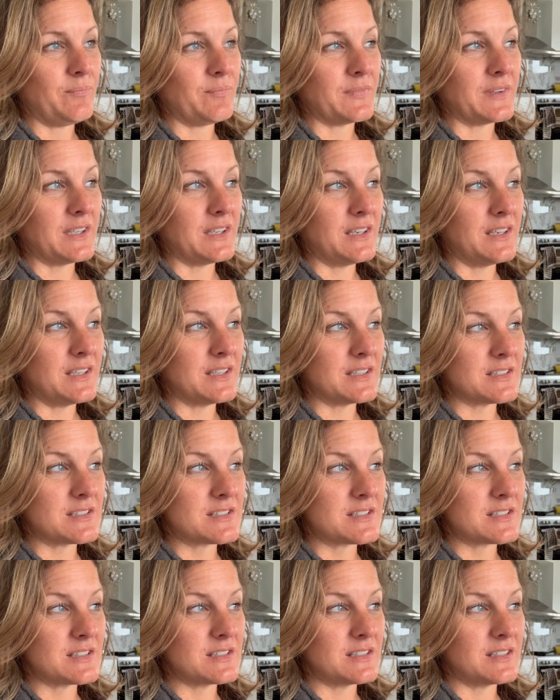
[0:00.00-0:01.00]
It
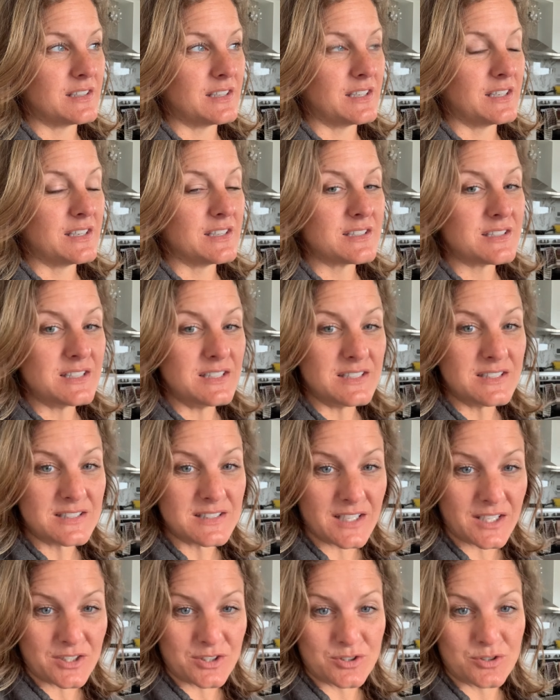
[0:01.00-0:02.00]
is it is
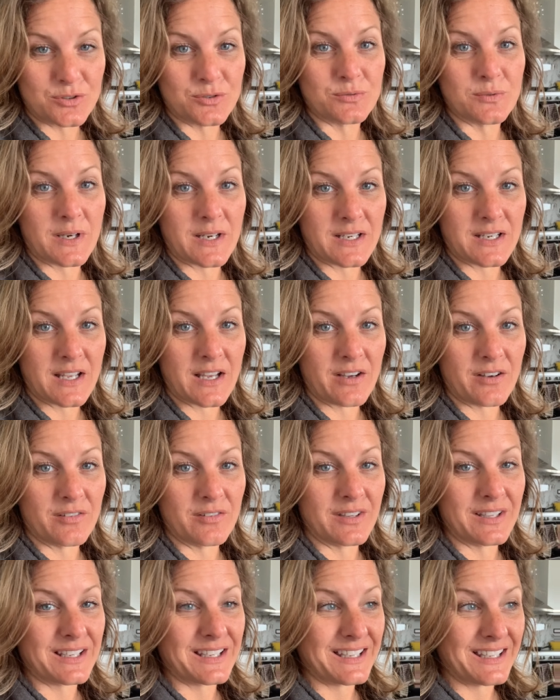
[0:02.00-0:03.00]
essential right now.
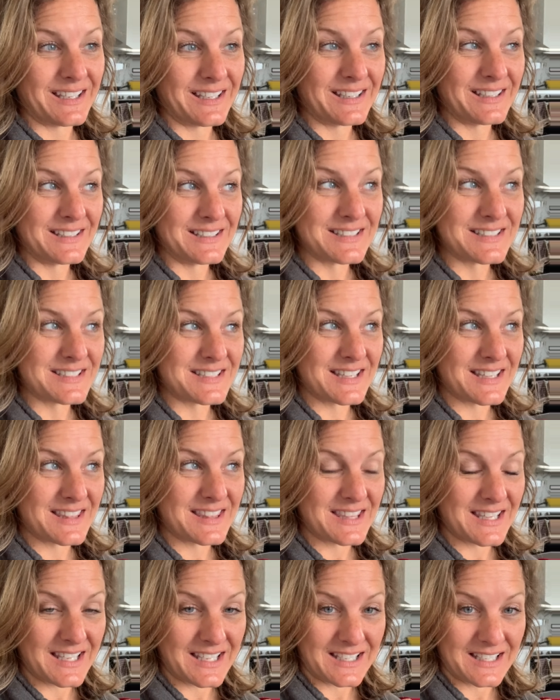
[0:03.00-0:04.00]
Like it is the
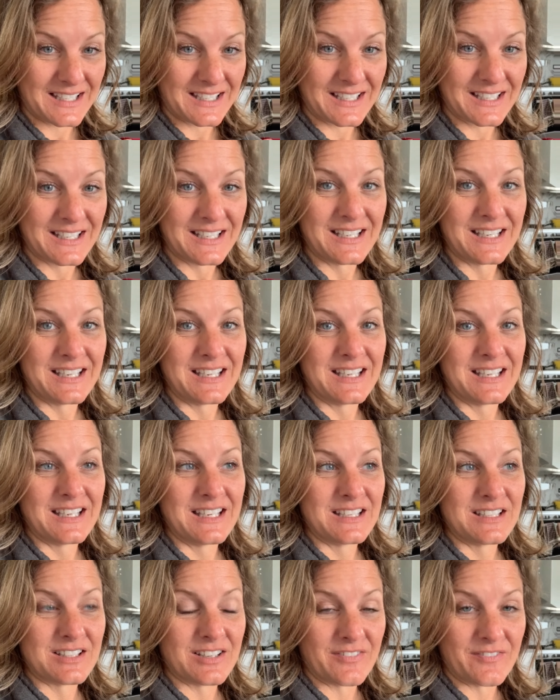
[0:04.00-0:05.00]
thing
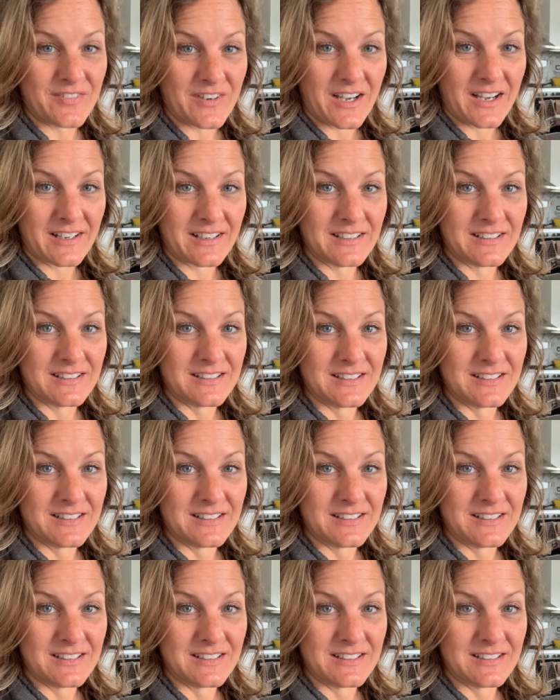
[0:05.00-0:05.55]
to find